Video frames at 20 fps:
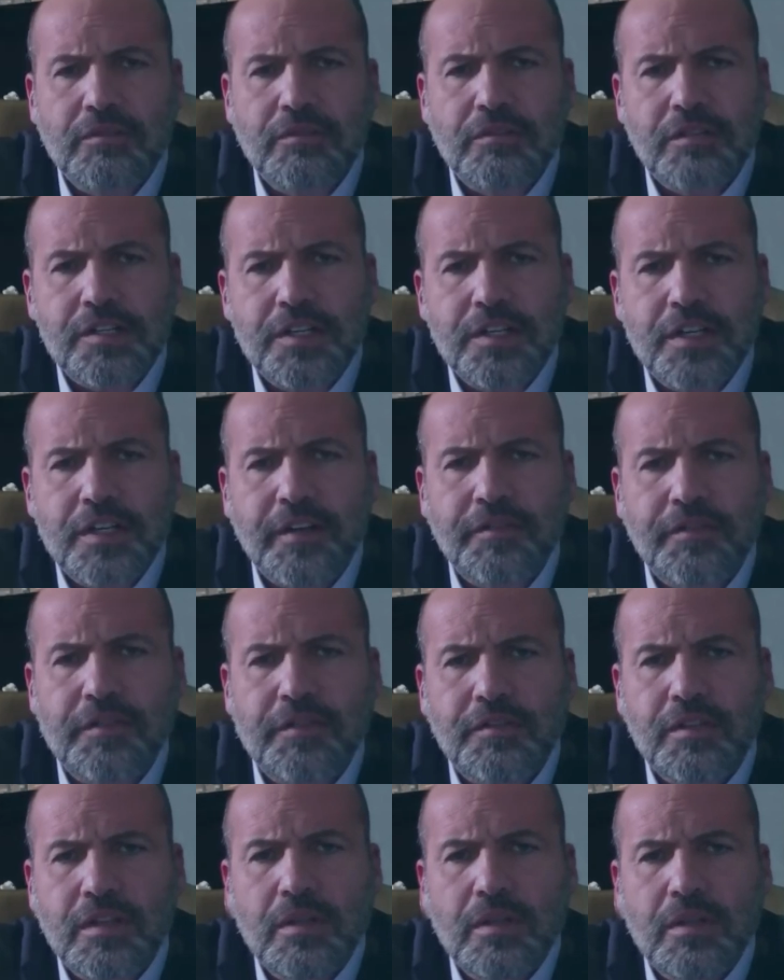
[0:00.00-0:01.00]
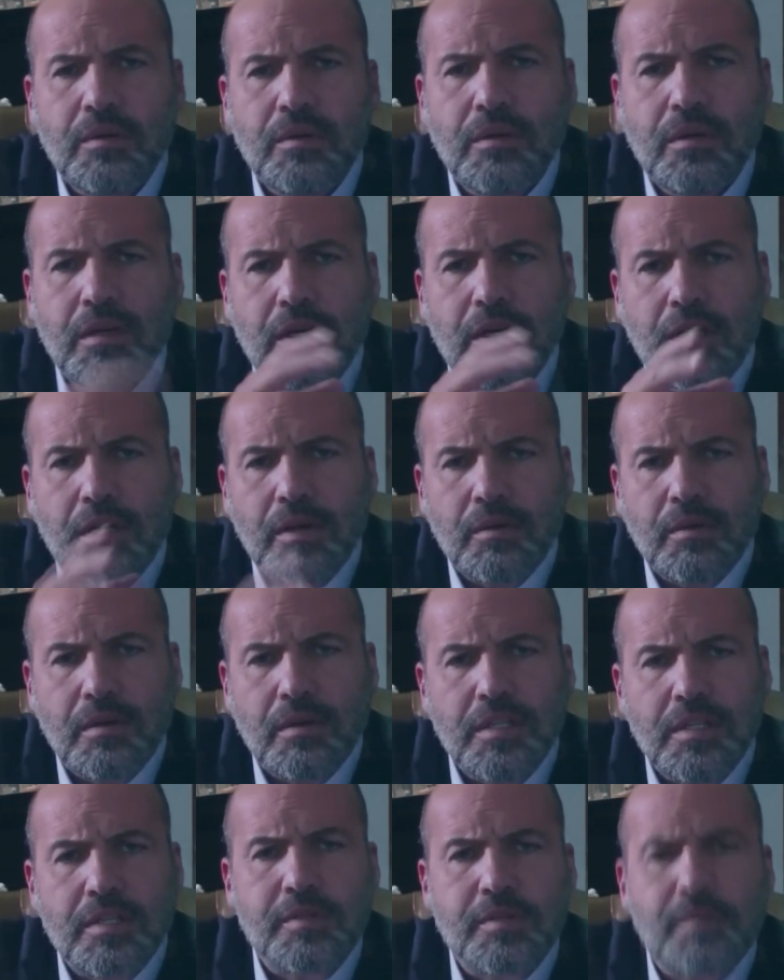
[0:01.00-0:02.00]
a plan of action with Richard.
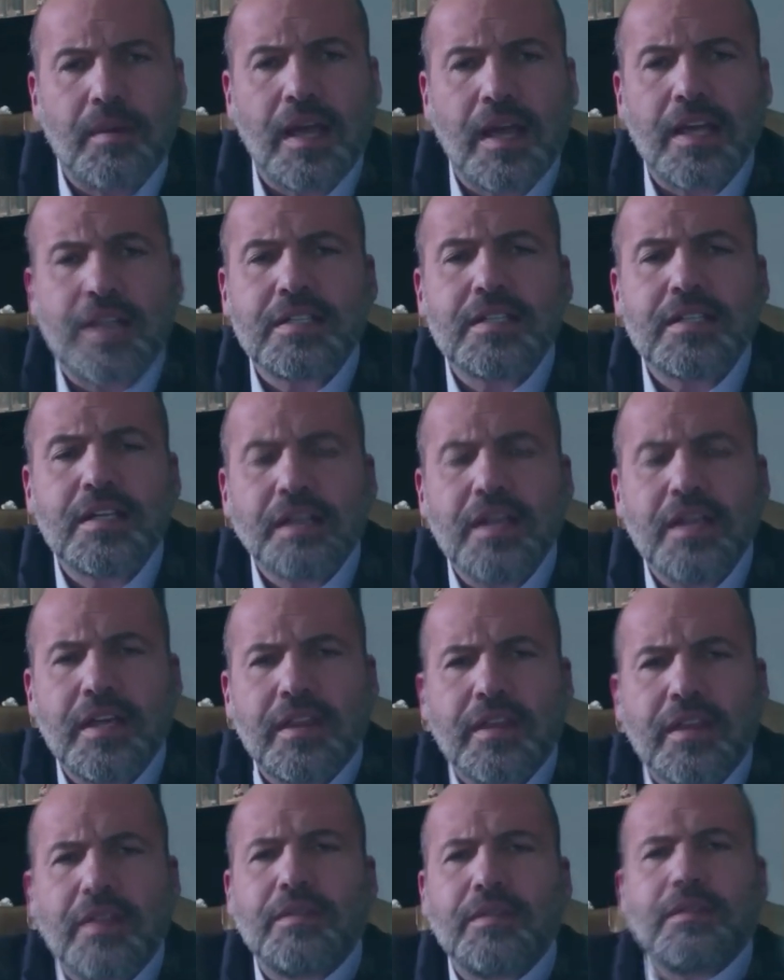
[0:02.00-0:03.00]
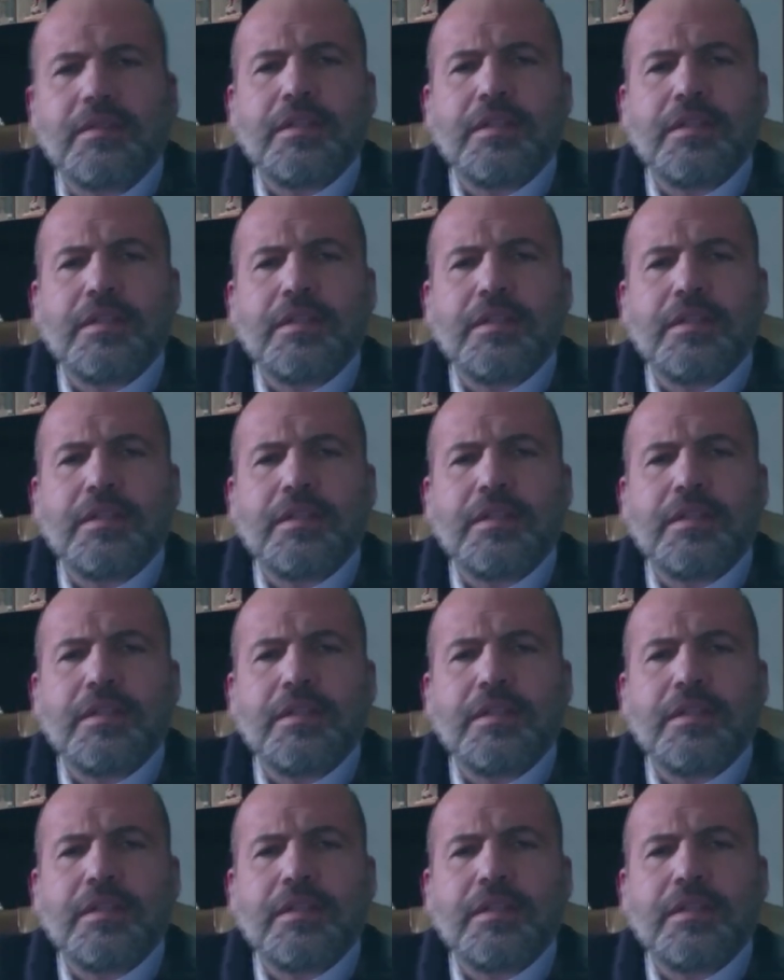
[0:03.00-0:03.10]
However, John insists